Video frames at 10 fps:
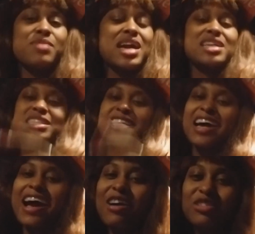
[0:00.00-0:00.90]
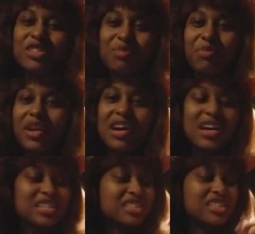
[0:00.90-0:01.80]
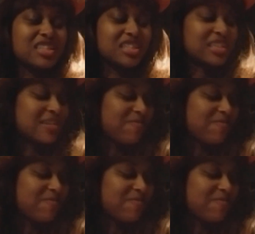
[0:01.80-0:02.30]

back into the house blood is just